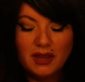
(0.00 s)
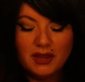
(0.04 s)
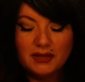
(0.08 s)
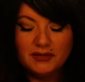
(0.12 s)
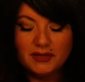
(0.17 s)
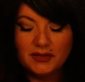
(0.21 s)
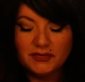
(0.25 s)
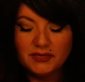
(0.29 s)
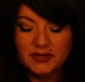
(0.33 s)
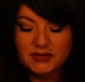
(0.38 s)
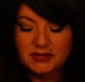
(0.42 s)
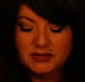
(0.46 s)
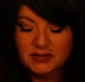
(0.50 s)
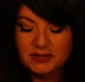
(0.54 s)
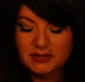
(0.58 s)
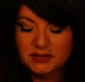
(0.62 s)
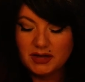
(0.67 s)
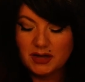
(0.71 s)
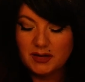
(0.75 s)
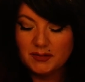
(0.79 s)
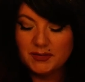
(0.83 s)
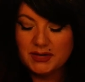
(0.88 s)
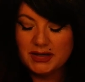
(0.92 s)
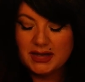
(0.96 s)
that this is
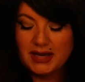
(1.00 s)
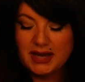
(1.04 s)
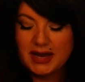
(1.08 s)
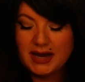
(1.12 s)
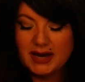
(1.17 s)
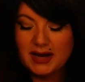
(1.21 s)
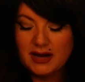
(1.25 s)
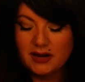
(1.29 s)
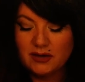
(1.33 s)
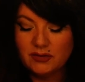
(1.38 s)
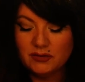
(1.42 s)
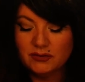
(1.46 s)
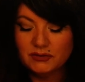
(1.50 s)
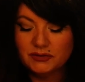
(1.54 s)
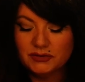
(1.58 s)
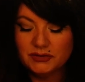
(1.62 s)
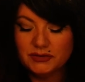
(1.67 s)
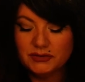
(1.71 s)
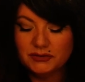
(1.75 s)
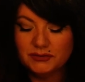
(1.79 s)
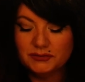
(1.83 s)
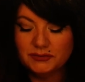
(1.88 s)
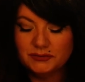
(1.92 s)
coming out.